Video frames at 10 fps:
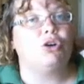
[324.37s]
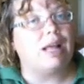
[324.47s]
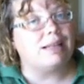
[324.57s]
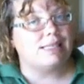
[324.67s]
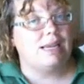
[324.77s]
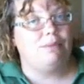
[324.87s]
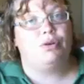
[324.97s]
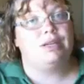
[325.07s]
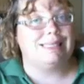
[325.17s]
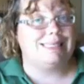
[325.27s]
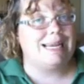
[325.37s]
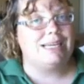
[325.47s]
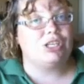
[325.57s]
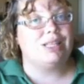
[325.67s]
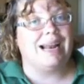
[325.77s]
show that same
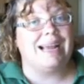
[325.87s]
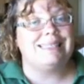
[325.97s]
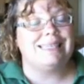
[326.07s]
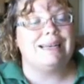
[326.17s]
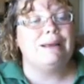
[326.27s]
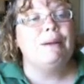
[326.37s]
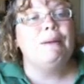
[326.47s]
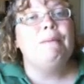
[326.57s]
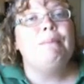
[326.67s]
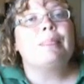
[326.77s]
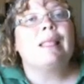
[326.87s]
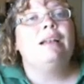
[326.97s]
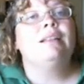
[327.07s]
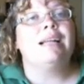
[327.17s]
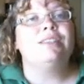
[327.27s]
presentation that I did.
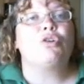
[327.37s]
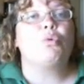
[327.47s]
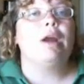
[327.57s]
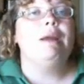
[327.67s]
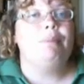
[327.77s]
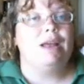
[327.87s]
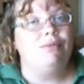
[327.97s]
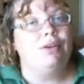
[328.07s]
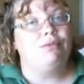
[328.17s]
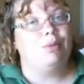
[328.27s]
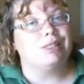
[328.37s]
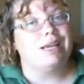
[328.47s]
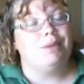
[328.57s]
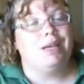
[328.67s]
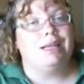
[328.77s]
That's a great benefit of
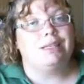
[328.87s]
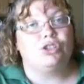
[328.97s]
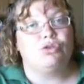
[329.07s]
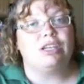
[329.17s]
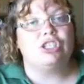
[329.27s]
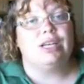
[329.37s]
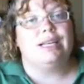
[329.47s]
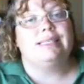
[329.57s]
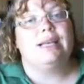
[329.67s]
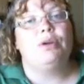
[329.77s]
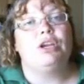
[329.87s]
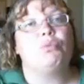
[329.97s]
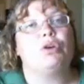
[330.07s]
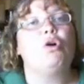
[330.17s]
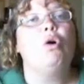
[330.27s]
multimedia instruction, is that we can
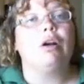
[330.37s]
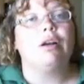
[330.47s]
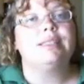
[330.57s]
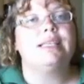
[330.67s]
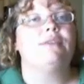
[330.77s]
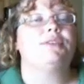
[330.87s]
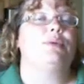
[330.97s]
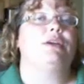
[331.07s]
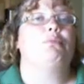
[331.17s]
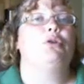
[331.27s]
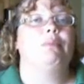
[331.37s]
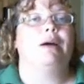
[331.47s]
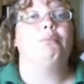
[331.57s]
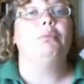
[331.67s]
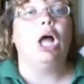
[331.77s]
record ourselves, we can put them
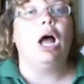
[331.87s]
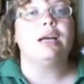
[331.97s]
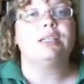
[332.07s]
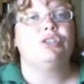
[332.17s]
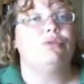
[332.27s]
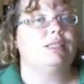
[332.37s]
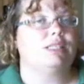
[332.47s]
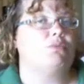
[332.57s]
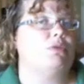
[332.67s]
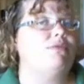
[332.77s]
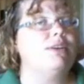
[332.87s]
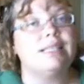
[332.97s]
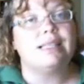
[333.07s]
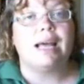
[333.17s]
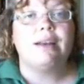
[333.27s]
on blogs, students can
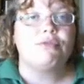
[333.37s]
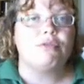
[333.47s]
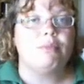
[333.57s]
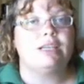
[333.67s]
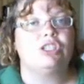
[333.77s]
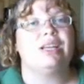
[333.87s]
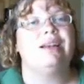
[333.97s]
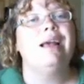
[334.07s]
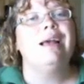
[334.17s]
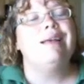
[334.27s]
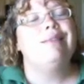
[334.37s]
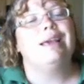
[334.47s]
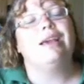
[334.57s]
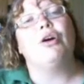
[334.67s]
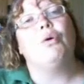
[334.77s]
revisit that information, they
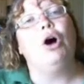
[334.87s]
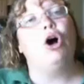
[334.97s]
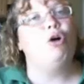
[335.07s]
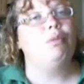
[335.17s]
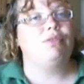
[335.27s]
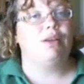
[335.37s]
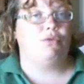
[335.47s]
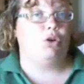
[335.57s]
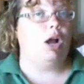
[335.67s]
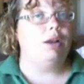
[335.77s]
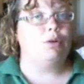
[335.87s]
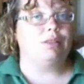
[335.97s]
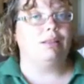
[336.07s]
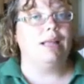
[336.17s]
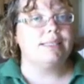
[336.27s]
can go home if they've forgotten what
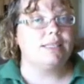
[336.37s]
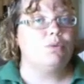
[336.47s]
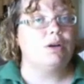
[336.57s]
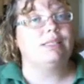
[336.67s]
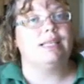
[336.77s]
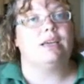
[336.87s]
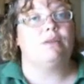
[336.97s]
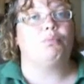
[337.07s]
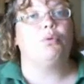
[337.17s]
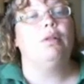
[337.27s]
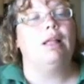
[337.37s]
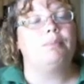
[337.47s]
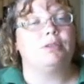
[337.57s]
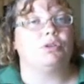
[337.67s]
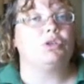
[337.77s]
the lesson was, they can pull
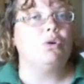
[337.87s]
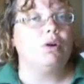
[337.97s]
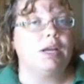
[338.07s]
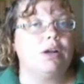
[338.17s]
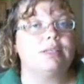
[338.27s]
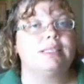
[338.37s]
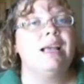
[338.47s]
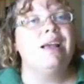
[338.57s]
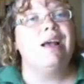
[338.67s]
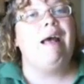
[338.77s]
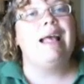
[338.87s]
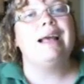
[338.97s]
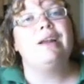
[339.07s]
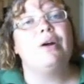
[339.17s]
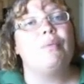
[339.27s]
up tutorials.
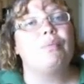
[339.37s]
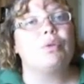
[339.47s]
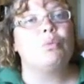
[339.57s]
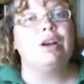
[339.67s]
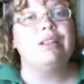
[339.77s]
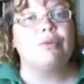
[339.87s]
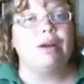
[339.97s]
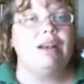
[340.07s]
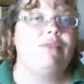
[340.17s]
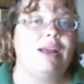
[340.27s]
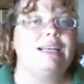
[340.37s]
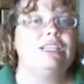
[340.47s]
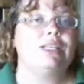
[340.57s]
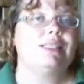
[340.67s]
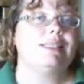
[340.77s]
And one of the great
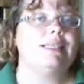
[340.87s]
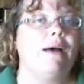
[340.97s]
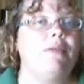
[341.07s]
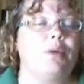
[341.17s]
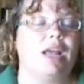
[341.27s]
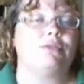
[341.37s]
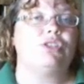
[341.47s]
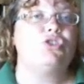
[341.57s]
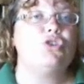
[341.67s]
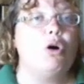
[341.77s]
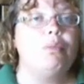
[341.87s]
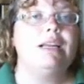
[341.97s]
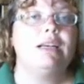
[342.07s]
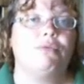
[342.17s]
advantages is now that we have so many